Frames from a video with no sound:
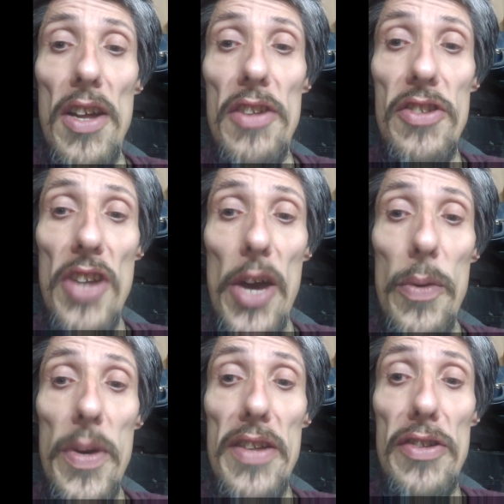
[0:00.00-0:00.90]
So
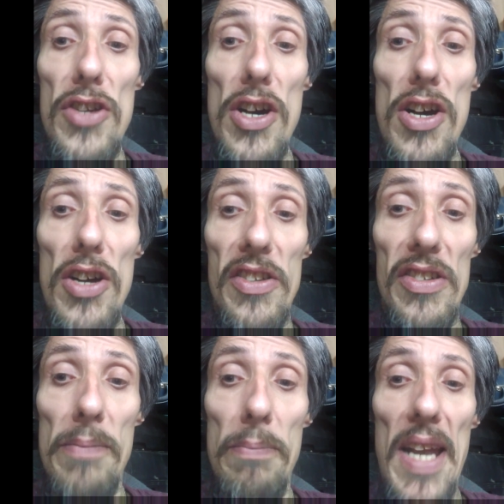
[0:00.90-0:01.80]
he starts
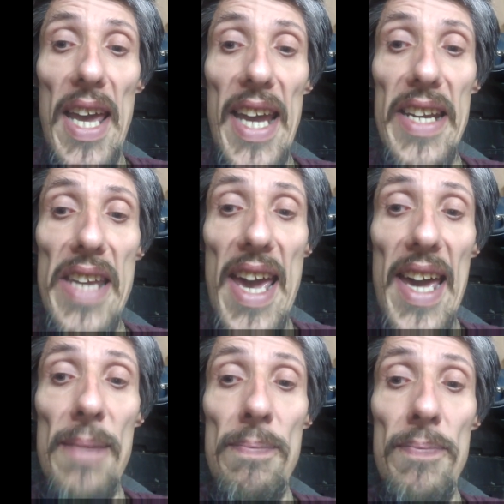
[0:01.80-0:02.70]
complaining